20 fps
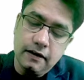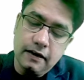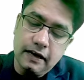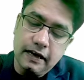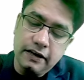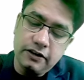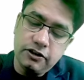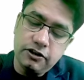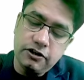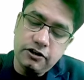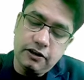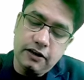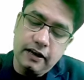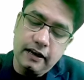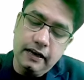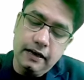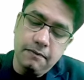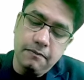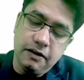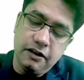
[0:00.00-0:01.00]

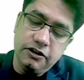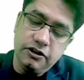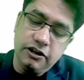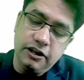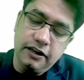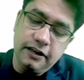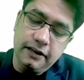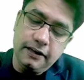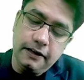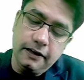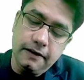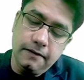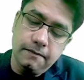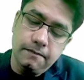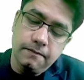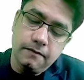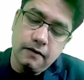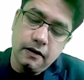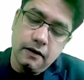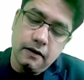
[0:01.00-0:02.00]
Extreme rigidity.
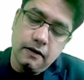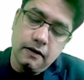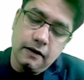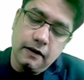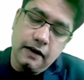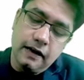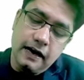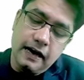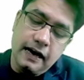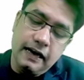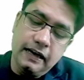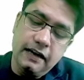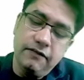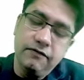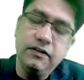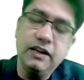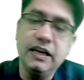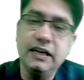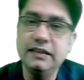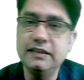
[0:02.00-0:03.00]
And
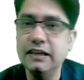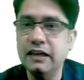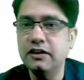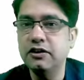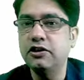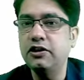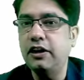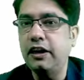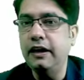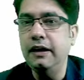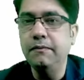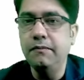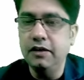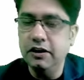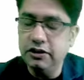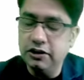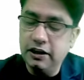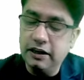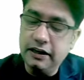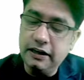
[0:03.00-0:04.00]
if there is extreme
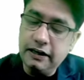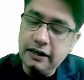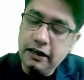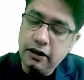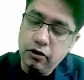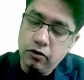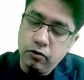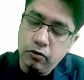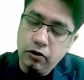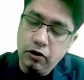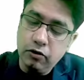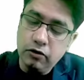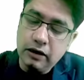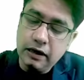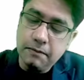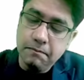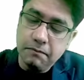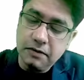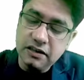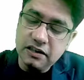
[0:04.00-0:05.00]
rigidity, don't you
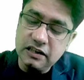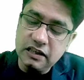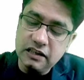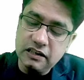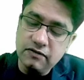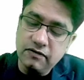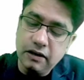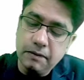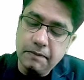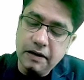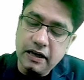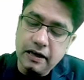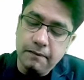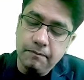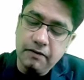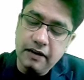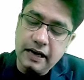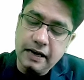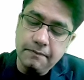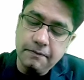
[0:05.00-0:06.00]
think muscles will
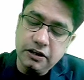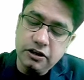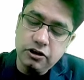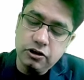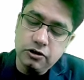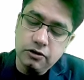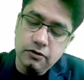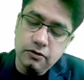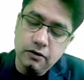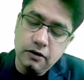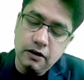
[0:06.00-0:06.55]
become damaged?